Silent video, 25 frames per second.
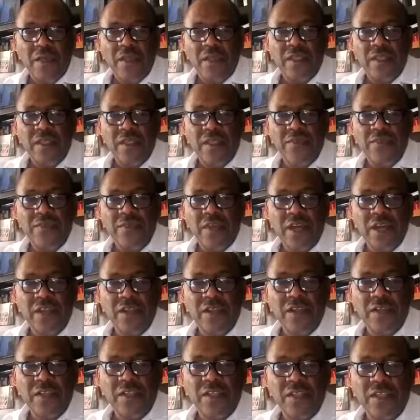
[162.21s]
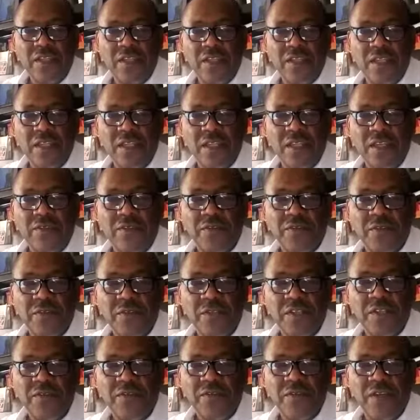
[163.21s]
This virus,
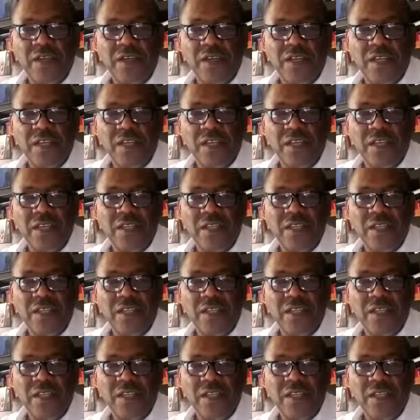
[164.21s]
first of all,